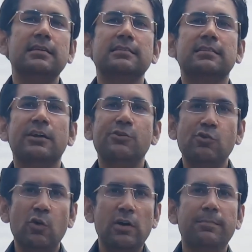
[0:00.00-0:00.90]
is
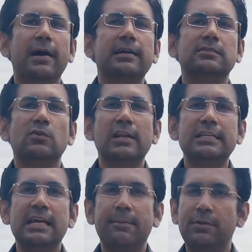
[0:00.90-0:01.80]
controlled by soil
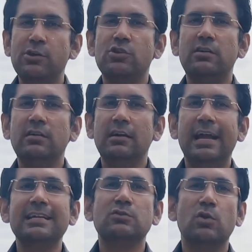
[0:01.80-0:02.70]
temperature
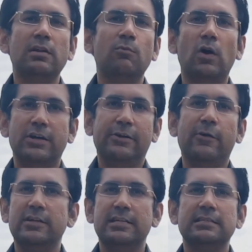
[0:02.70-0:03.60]
and soil water
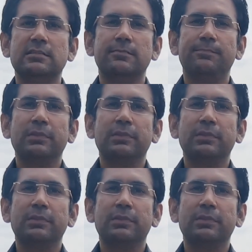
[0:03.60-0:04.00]
content.